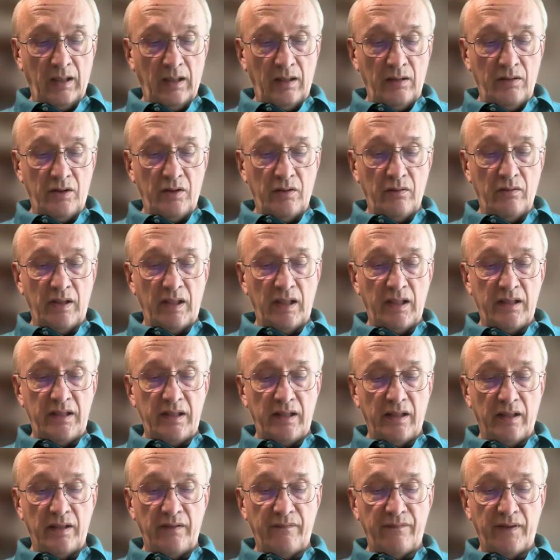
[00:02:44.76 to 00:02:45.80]
In June
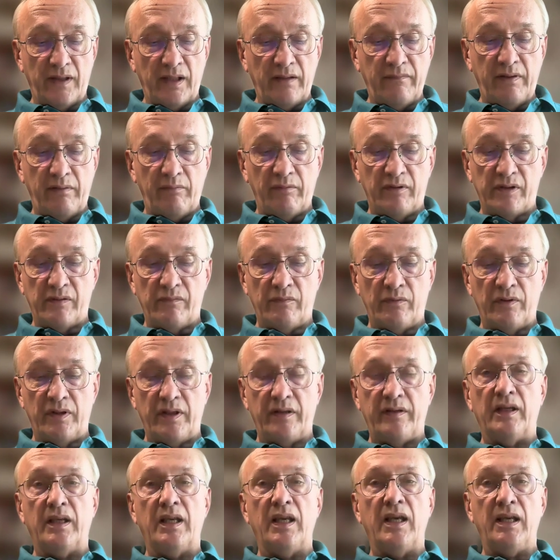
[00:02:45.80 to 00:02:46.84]
1895, he was
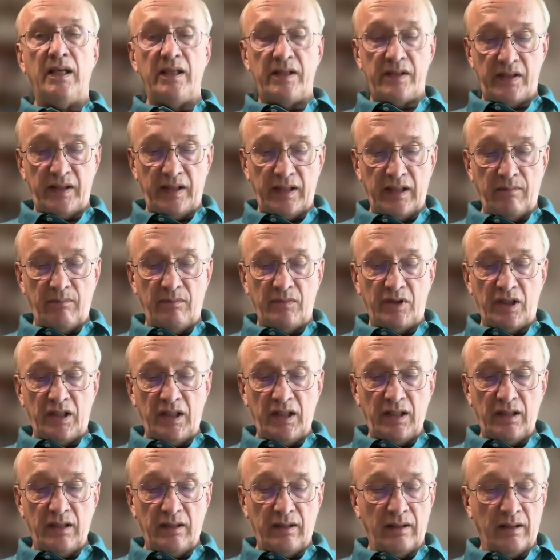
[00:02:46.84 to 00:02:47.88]
awarded the
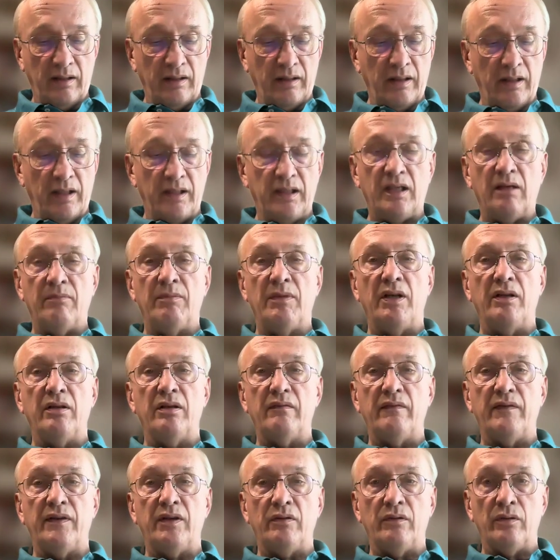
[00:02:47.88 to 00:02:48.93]
KCMG, Knight
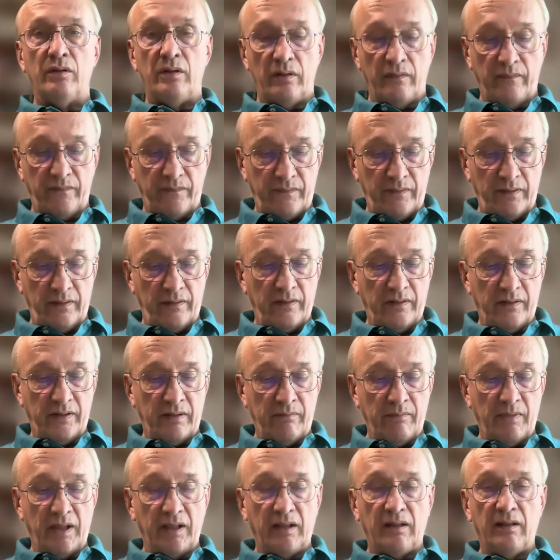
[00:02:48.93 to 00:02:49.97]
Commander of the Order of
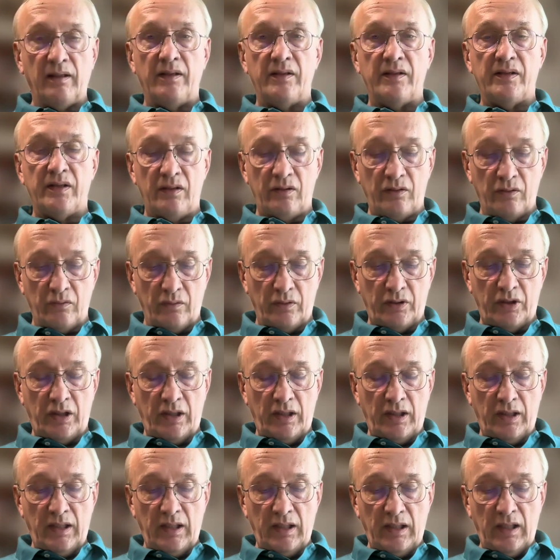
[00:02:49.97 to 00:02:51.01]
St. Michael and St. George,
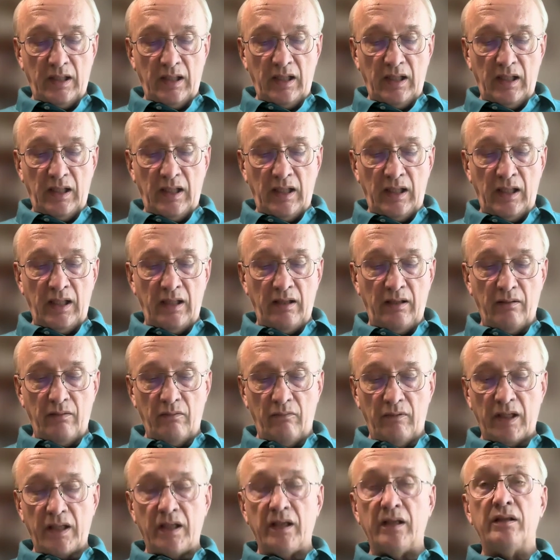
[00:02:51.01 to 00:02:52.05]
in
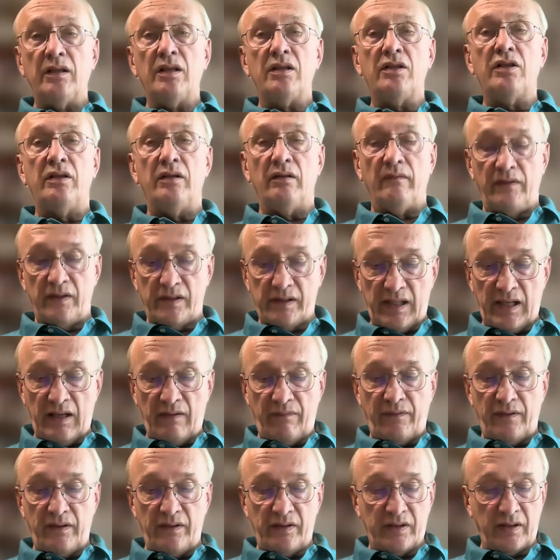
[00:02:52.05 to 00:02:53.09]
recognition of his
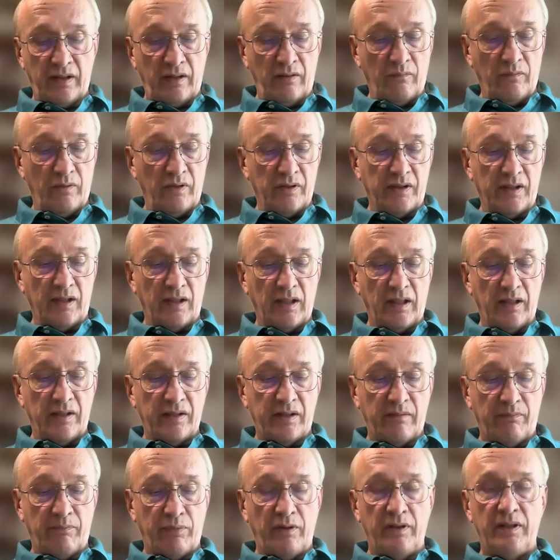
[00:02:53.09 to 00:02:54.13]
efforts, and was at
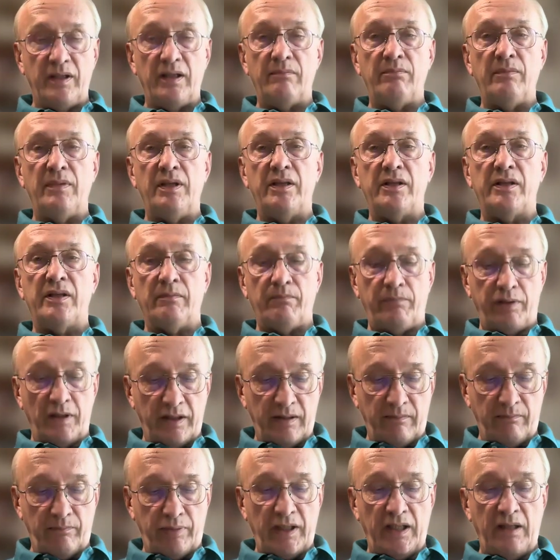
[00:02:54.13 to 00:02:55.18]
last appointed Minister
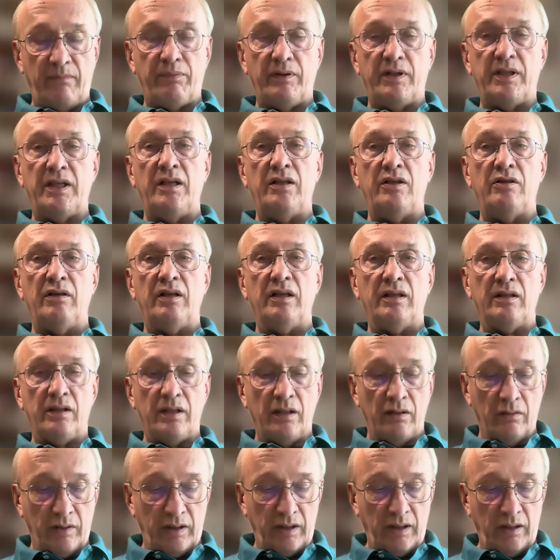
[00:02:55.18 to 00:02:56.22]
Plenipotentiary at
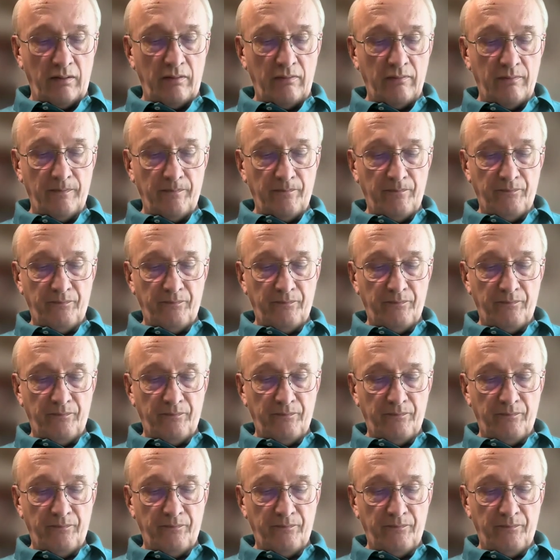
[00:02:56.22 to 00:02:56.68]
Tokyo.